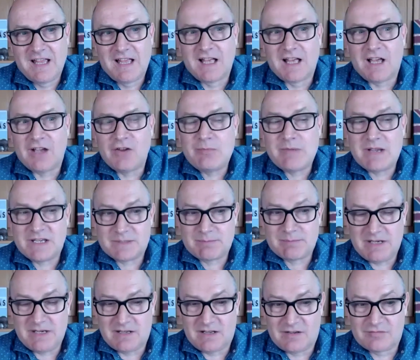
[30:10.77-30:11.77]
Who makes me
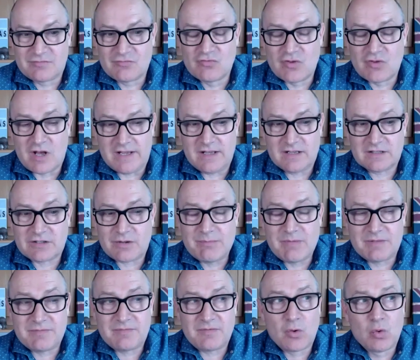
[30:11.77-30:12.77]
laugh? Right. So my
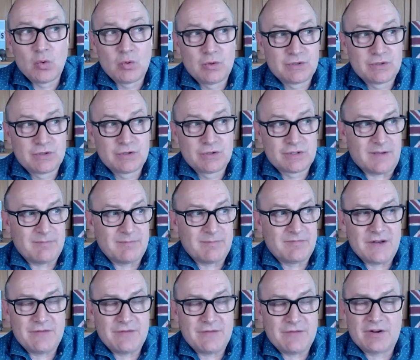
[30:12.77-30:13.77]
all-time
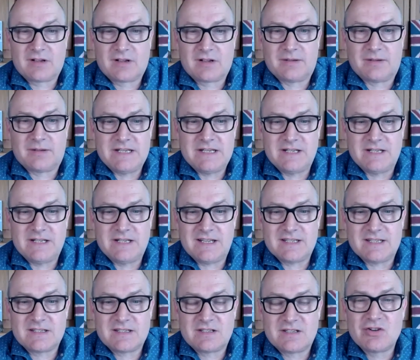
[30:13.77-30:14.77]
favorite comedian
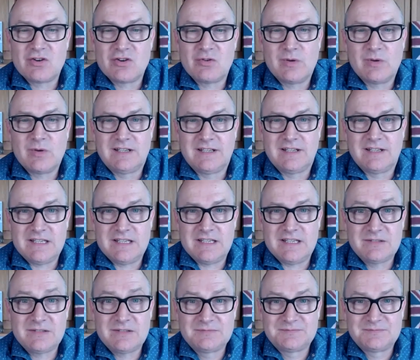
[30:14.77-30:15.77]
is Stuart Lee.
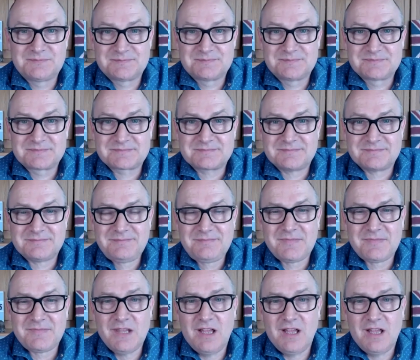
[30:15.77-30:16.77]

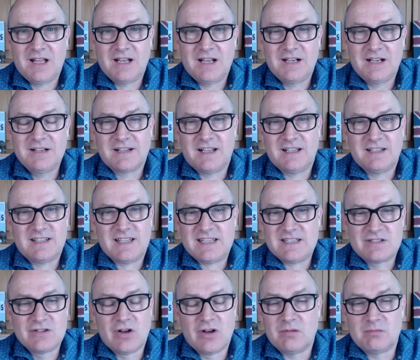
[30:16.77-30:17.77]
And
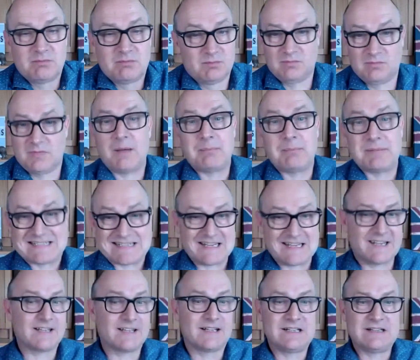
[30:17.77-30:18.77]
he's not a
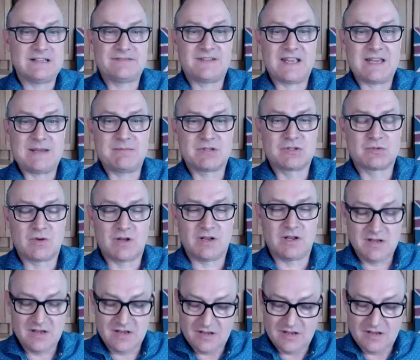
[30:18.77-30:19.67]
particularly famous one,